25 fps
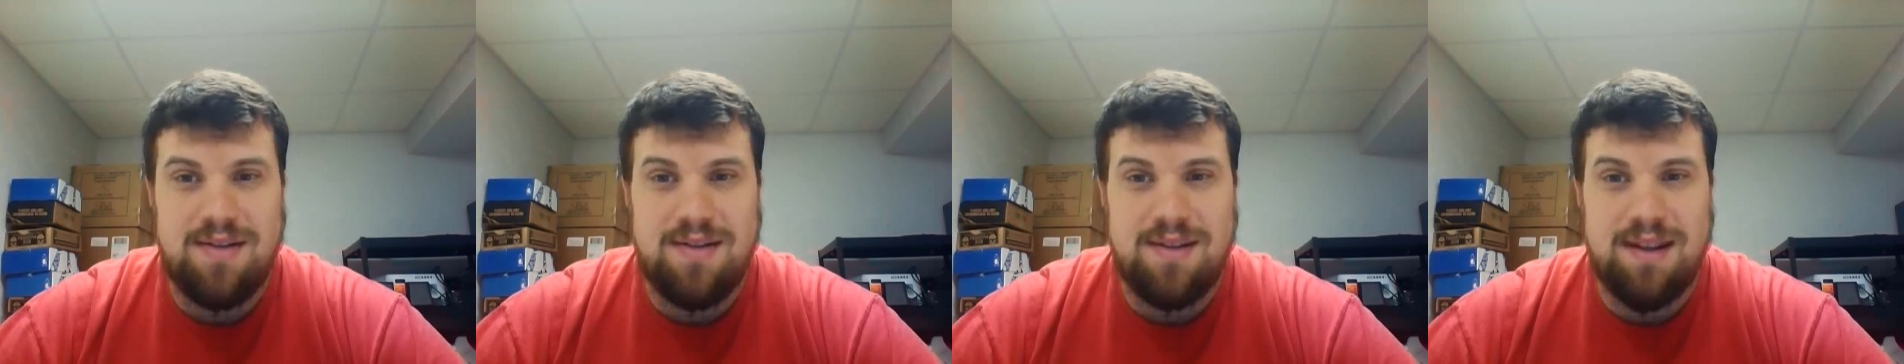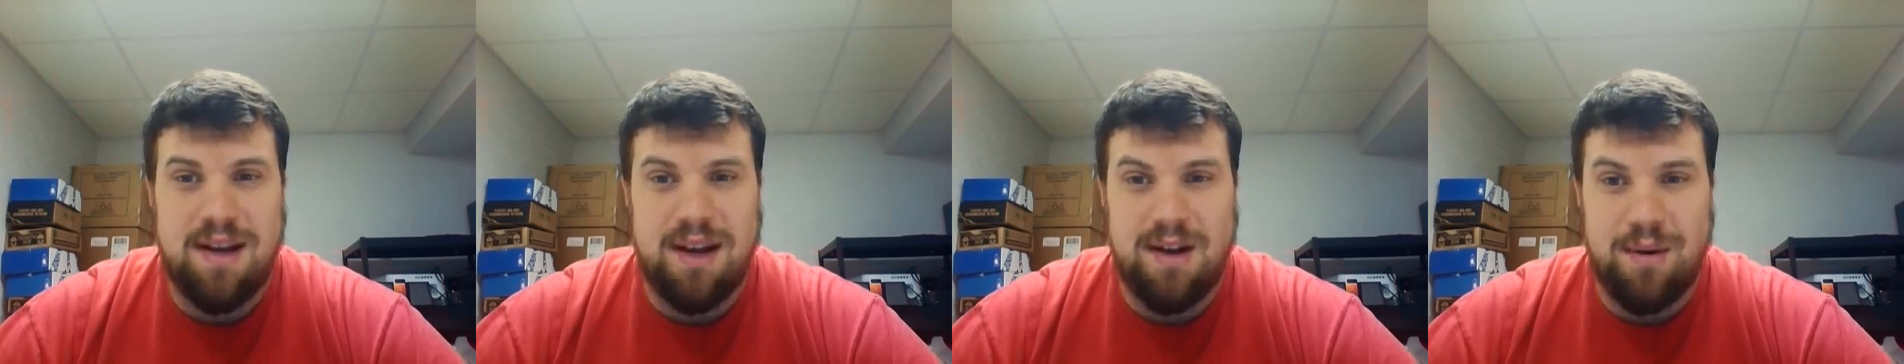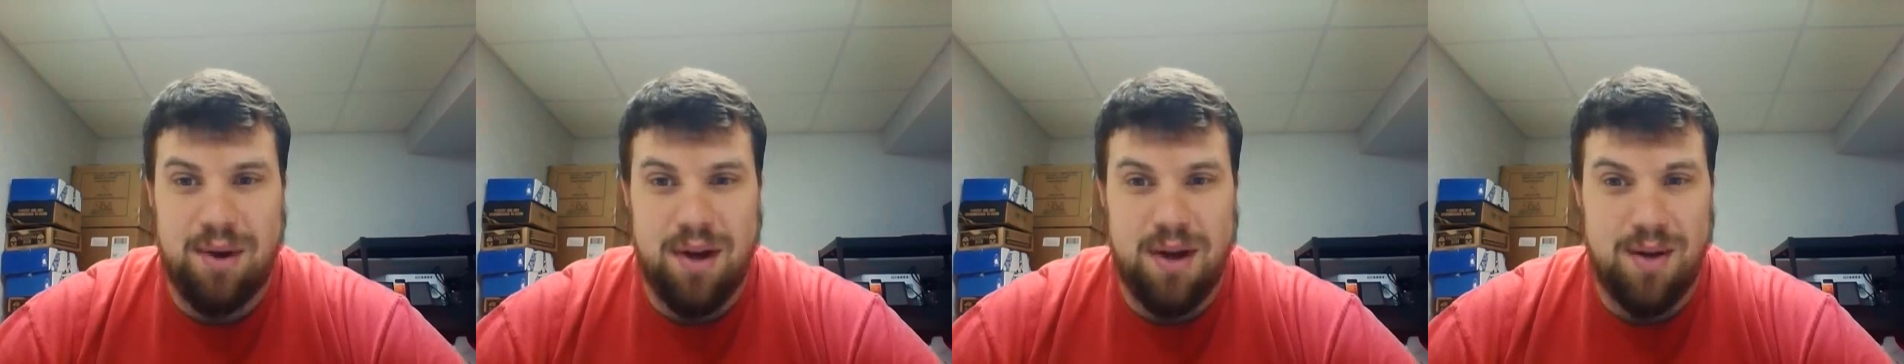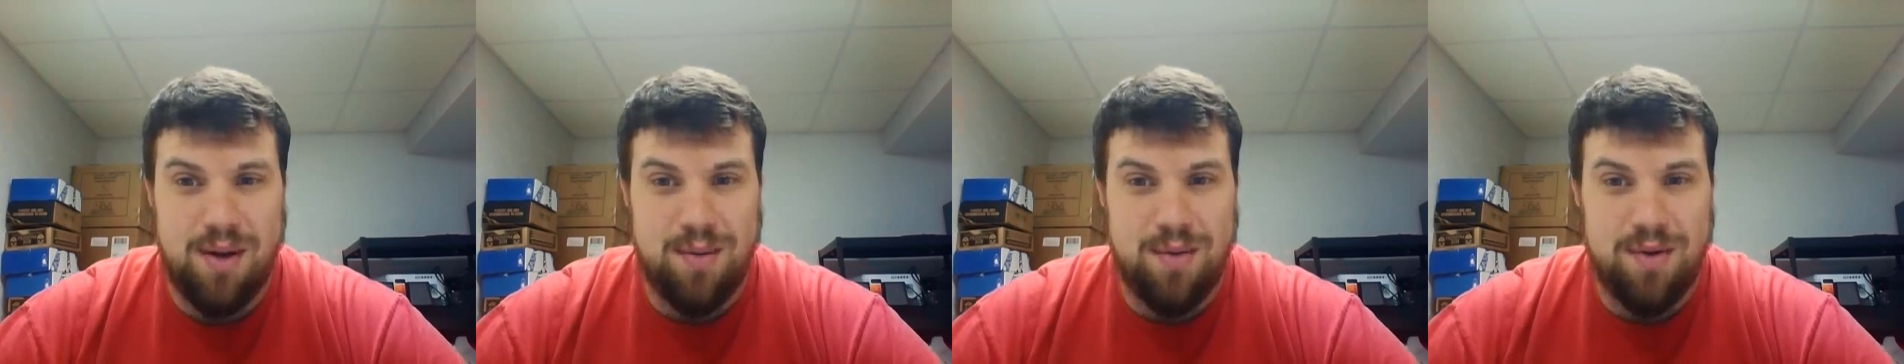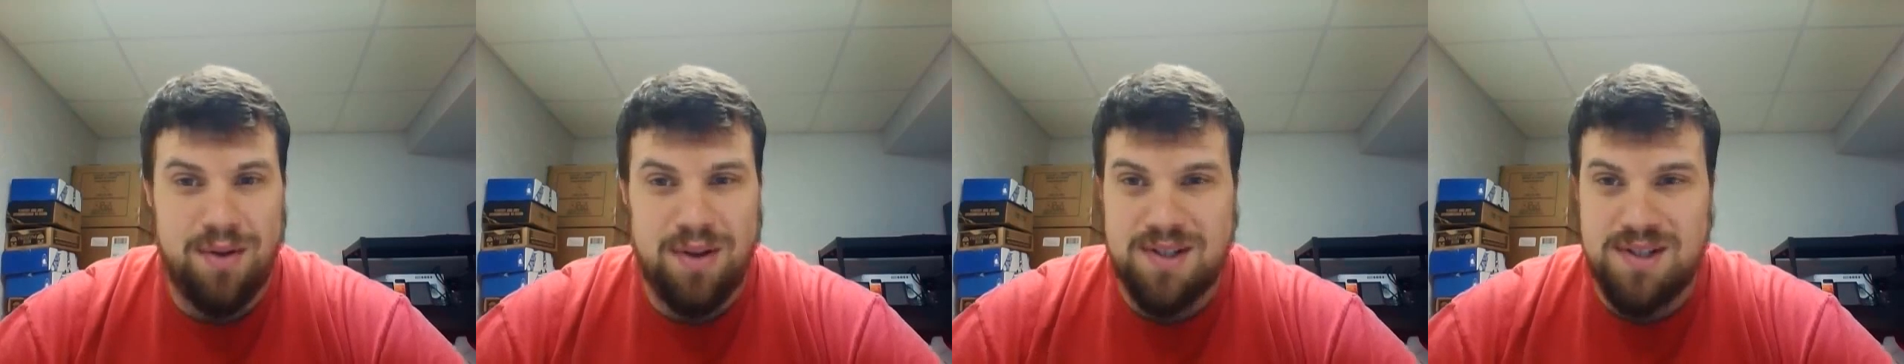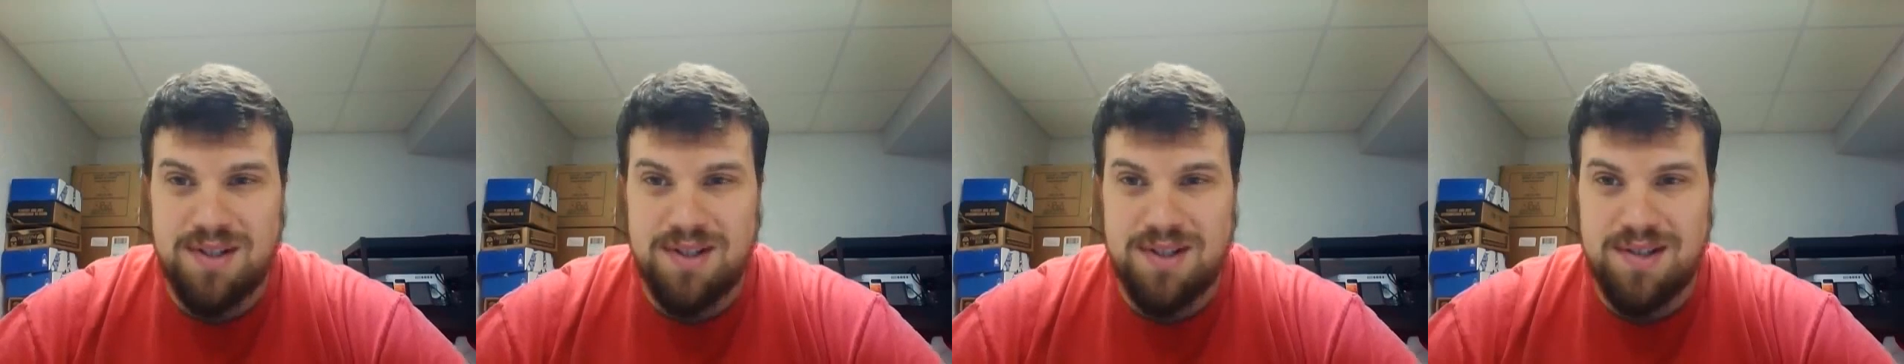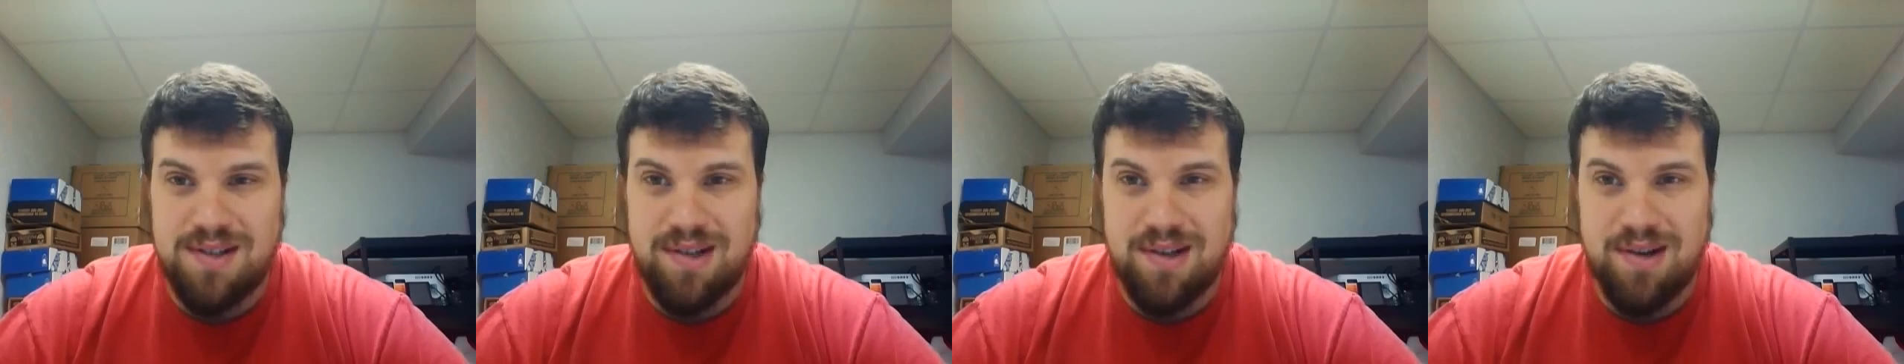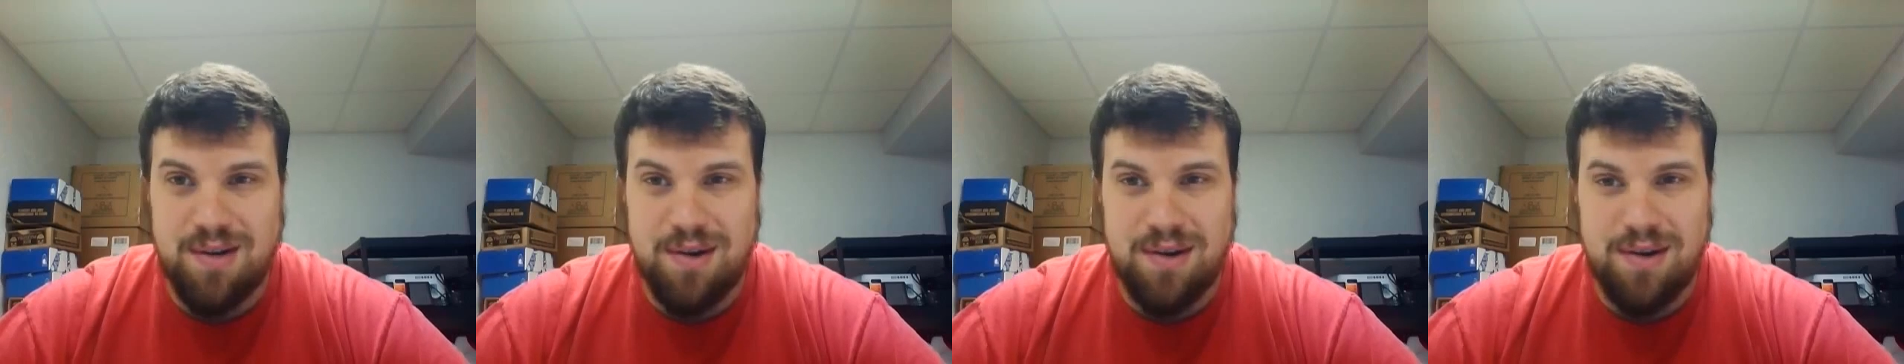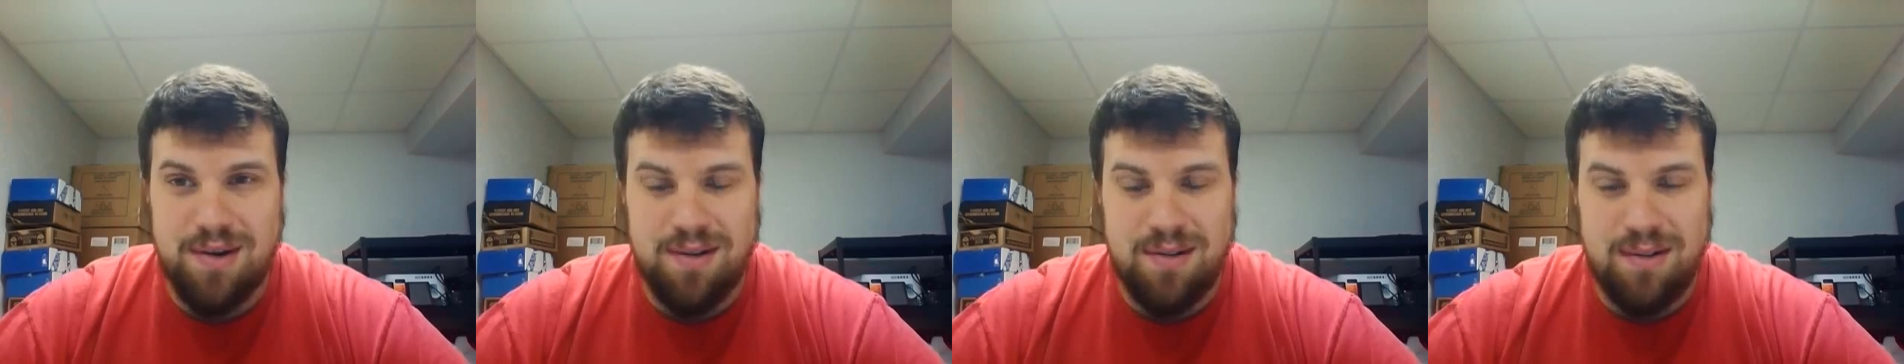I don't like where this is
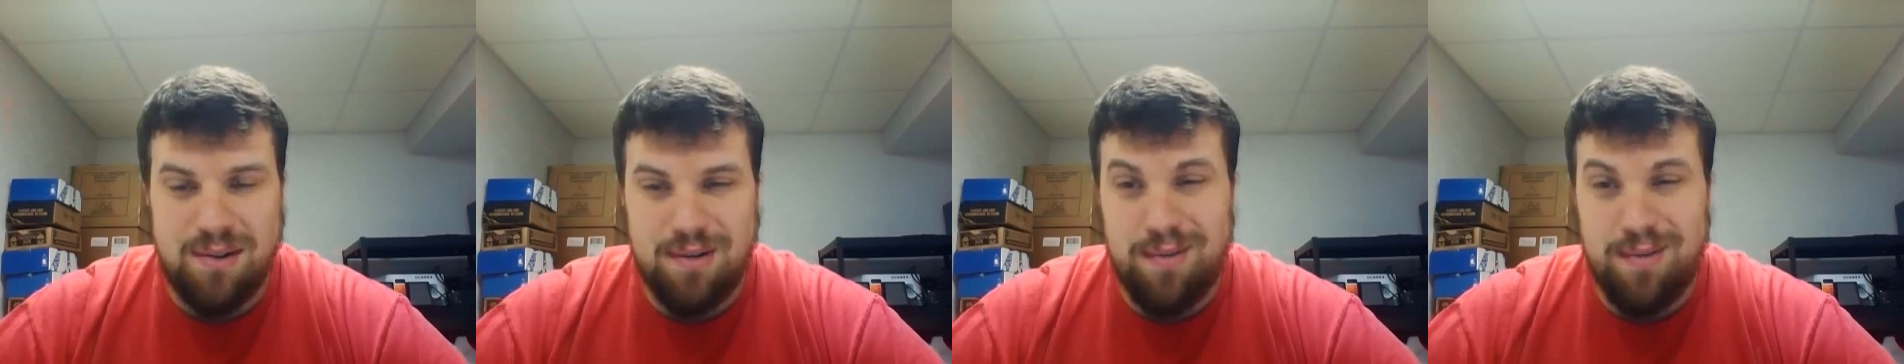going.